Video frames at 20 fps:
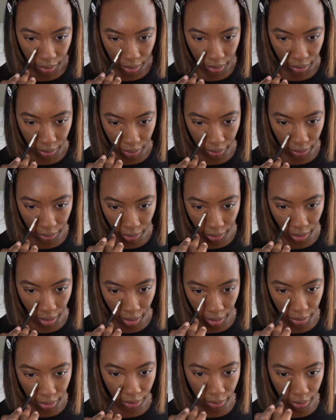So you're
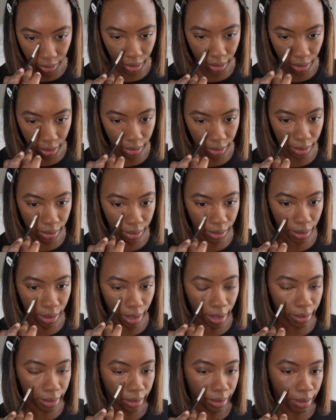kind of using this to
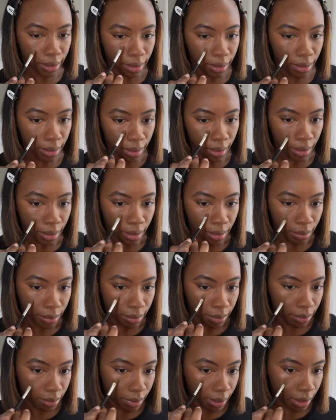like
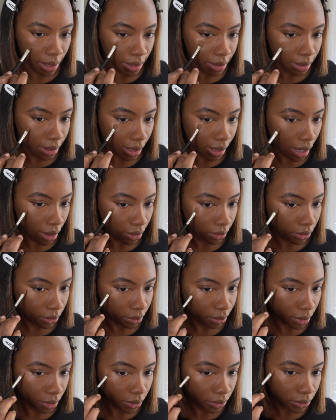blend it out
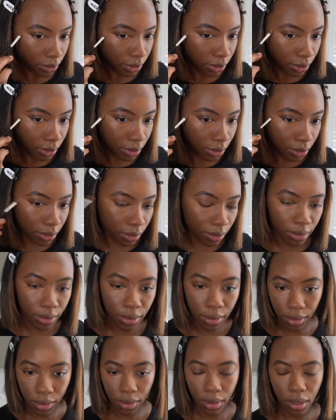almost,
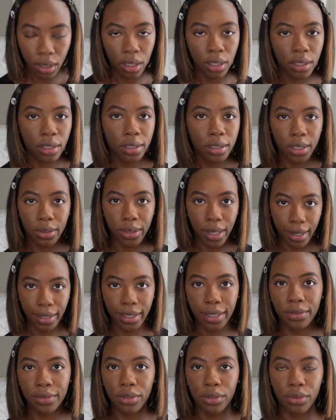so that it
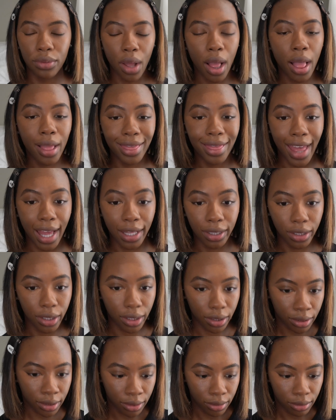gives you that
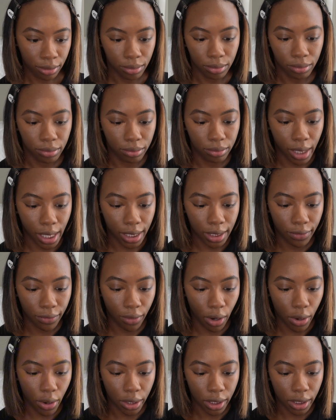look like you've
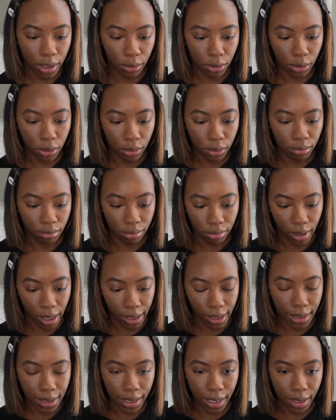already,
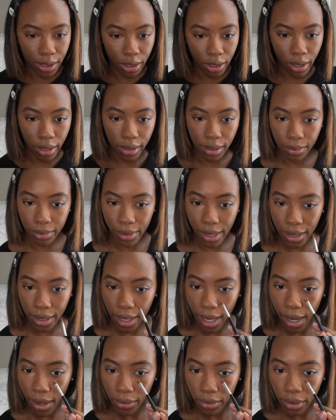like I said, started to blend it
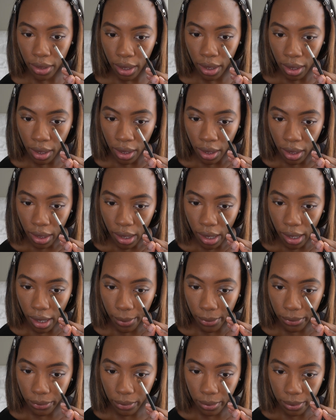out. But
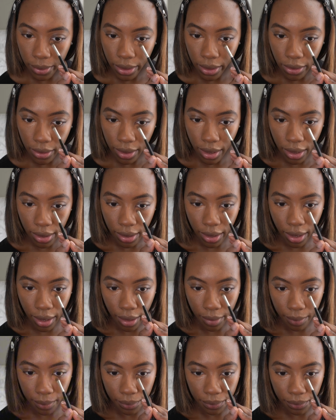I'm gonna repeat on the other eye.